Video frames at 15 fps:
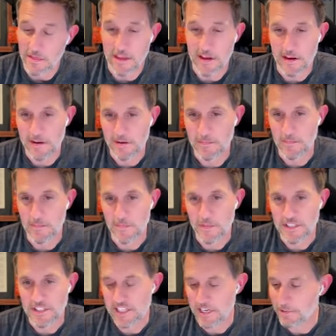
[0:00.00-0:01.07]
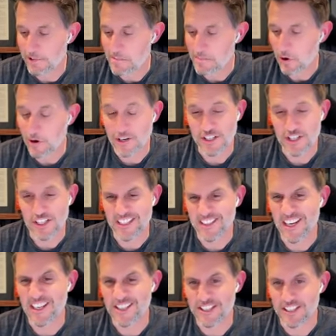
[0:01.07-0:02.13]
the the sibling part is going
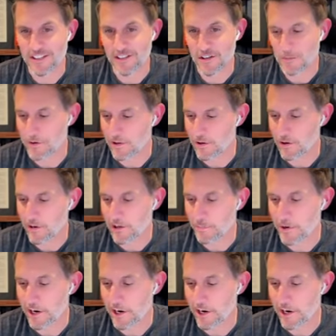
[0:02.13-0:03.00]
to take just a little bit longer,